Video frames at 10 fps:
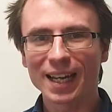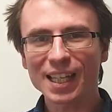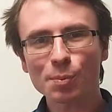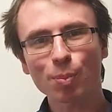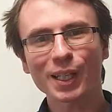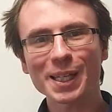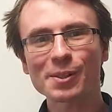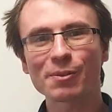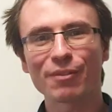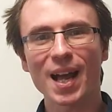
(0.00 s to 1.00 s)
Let's plug in
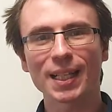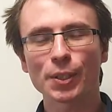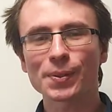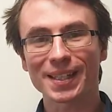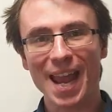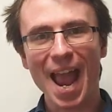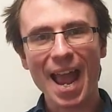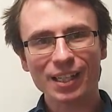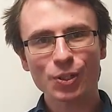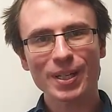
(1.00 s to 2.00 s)
some values and
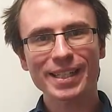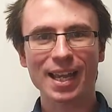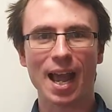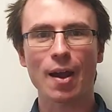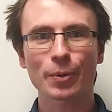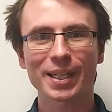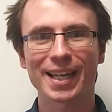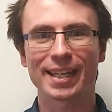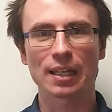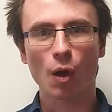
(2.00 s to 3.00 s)
actually
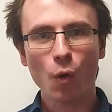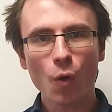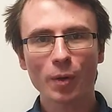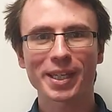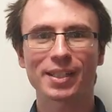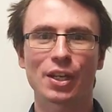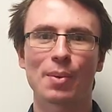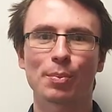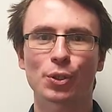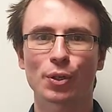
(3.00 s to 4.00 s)
calculate the Hawking
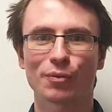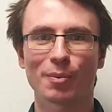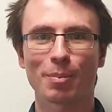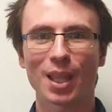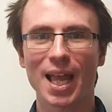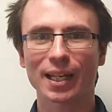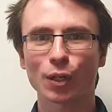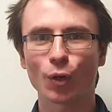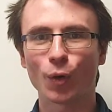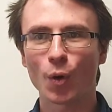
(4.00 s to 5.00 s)
temperature of a black
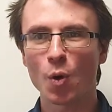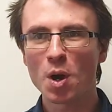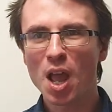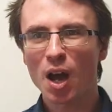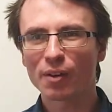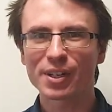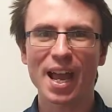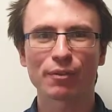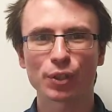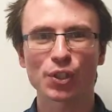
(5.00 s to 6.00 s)
hole of an
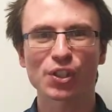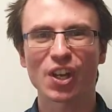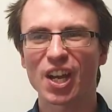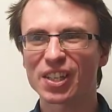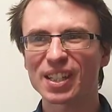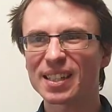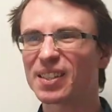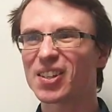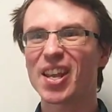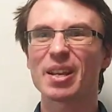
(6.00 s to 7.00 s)
average size, let's
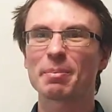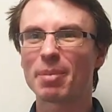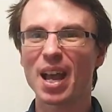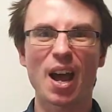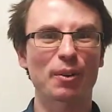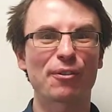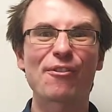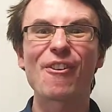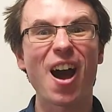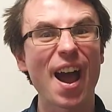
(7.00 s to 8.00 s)
say about
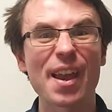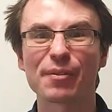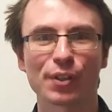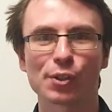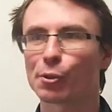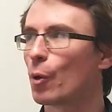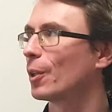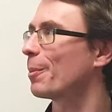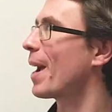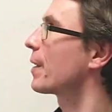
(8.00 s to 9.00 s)
five
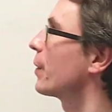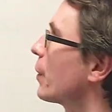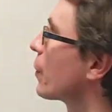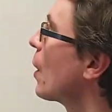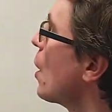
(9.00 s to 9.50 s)
solar masses.